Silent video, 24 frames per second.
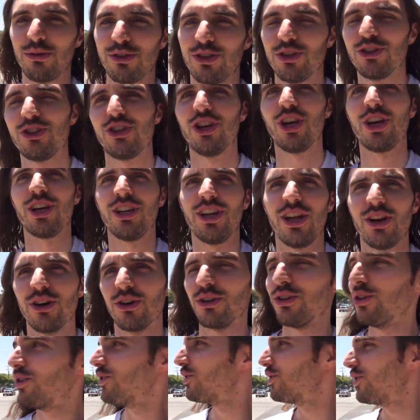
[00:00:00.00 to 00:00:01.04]
What's a chicken
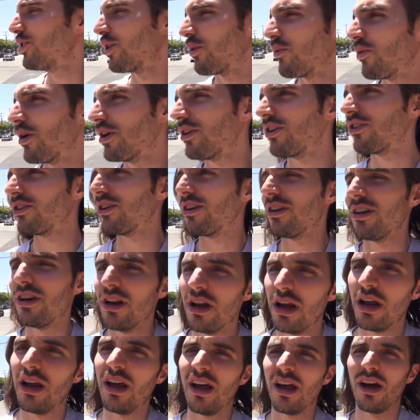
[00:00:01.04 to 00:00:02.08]
interlude, you're wondering?
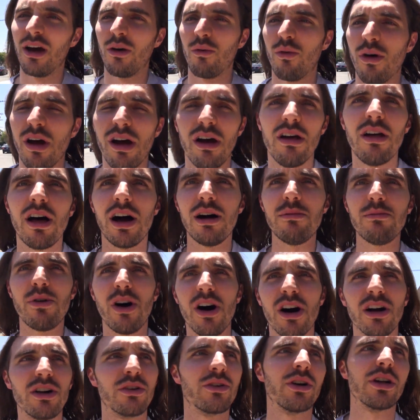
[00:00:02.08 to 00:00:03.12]
Well, I'm
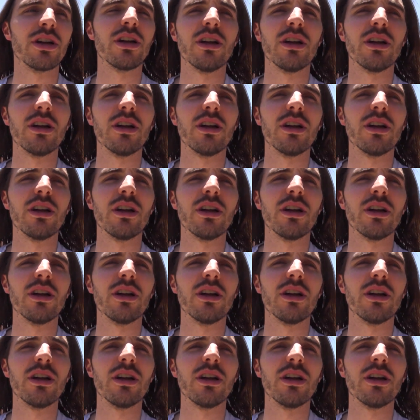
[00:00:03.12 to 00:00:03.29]
hungry,